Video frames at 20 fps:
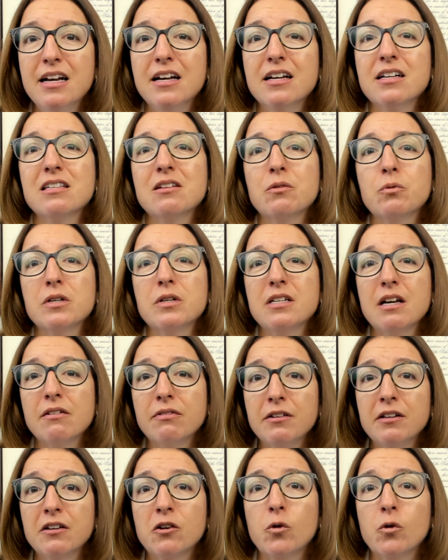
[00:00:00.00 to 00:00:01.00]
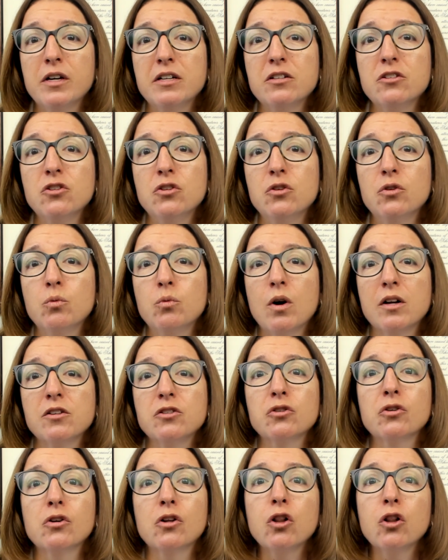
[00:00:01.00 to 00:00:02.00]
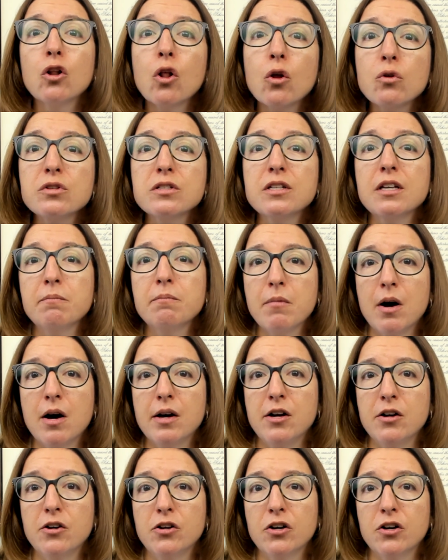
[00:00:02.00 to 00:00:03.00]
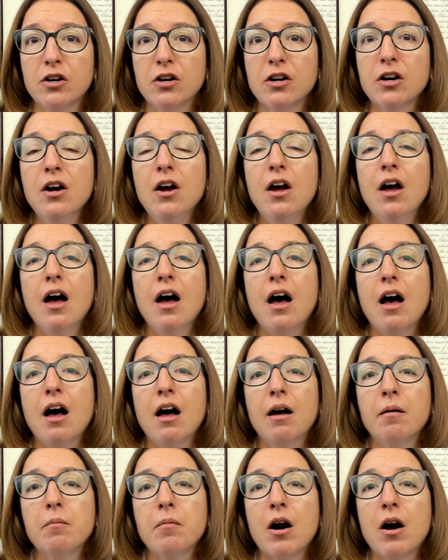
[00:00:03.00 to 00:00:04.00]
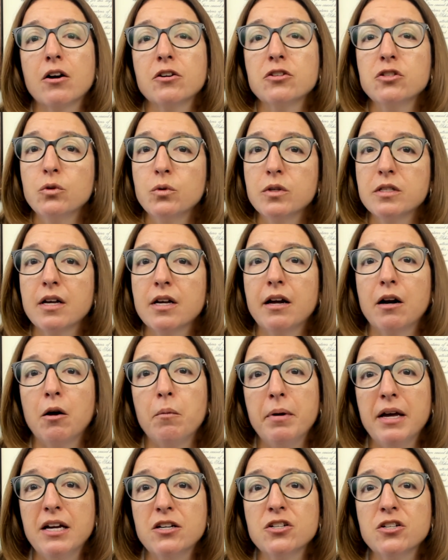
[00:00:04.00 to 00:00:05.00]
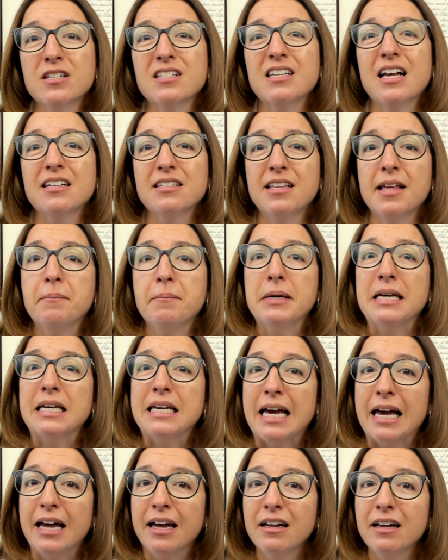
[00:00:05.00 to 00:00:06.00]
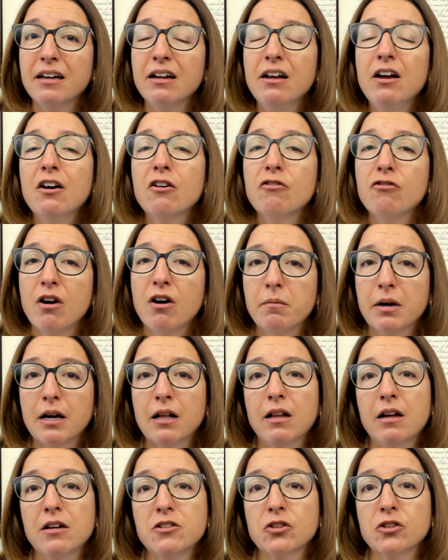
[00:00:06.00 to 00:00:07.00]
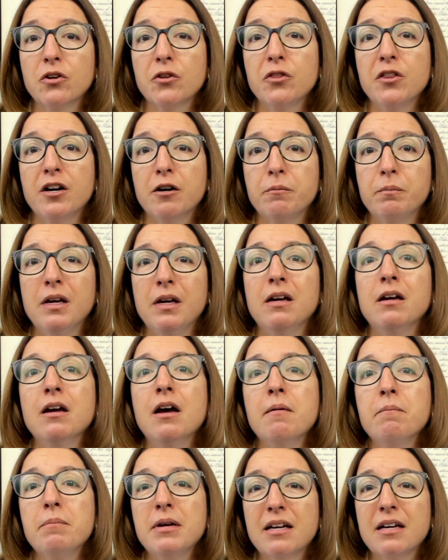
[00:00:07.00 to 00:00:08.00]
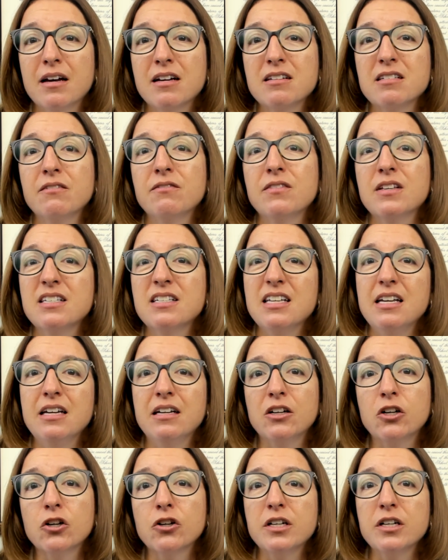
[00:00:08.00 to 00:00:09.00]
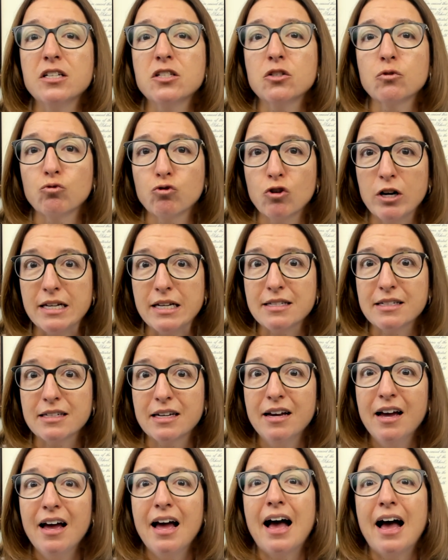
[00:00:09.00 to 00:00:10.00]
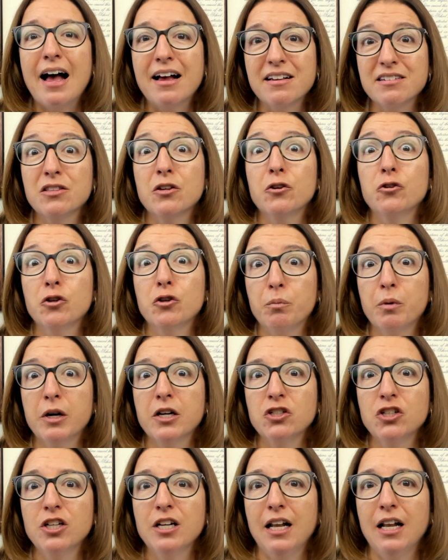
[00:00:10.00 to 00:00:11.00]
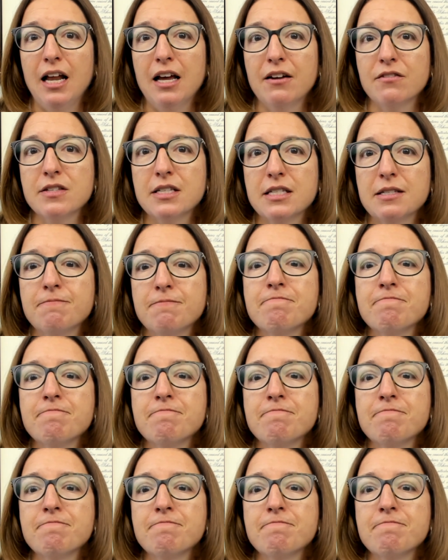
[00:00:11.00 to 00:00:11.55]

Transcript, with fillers: So we're definitely going to want to closely monitor our suicidal patients as they begin pharmacological therapy because of this increased risk as their depression lifts.